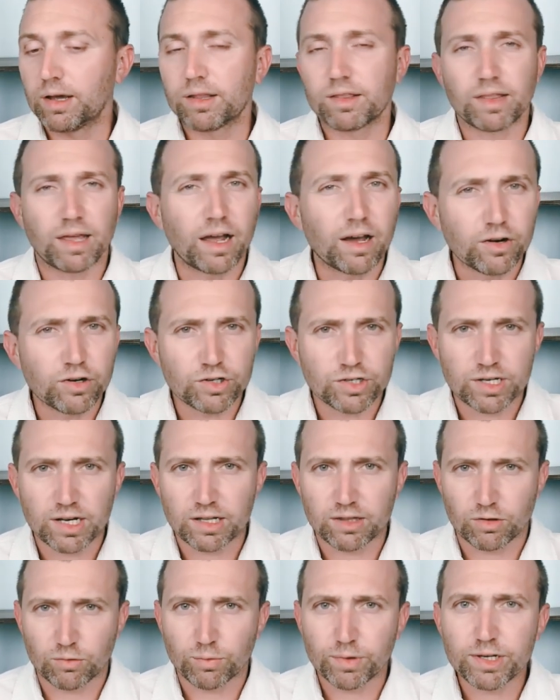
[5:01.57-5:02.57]
They
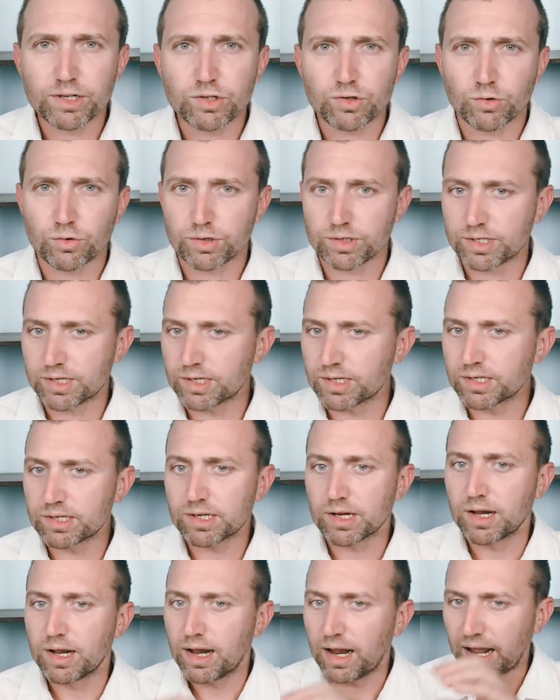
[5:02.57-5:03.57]
understand the resources,
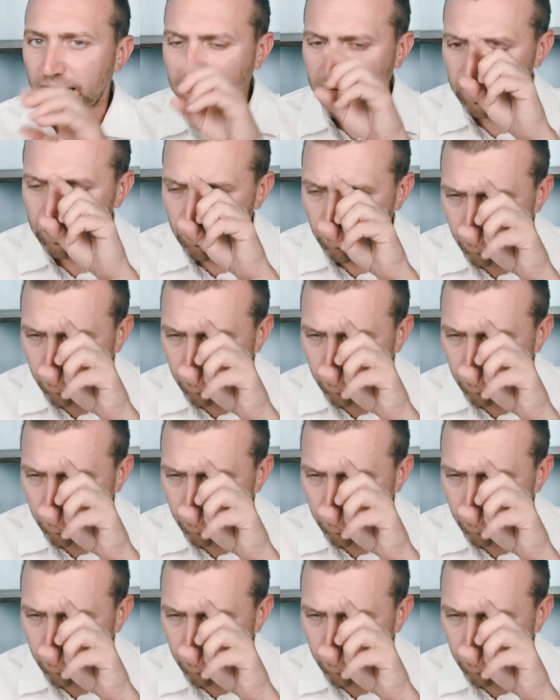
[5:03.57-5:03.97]
and it's